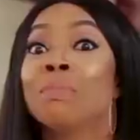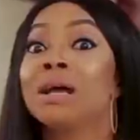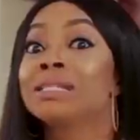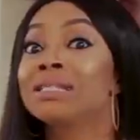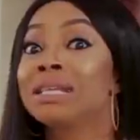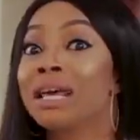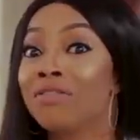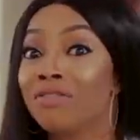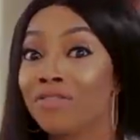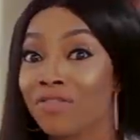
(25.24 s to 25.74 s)

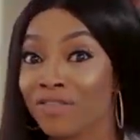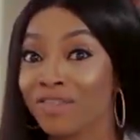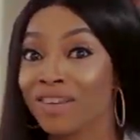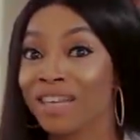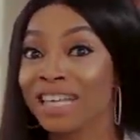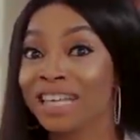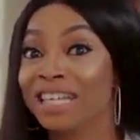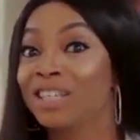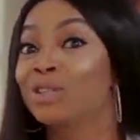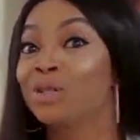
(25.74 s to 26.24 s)

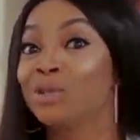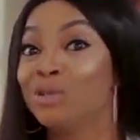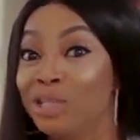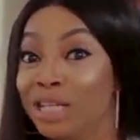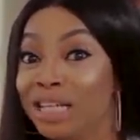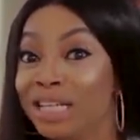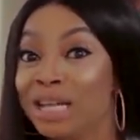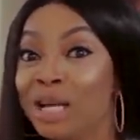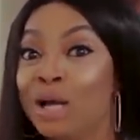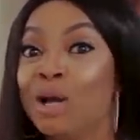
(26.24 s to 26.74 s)
Myself
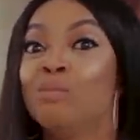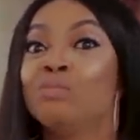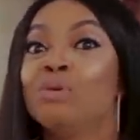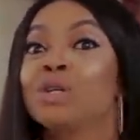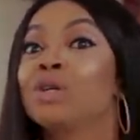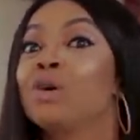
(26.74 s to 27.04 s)
included,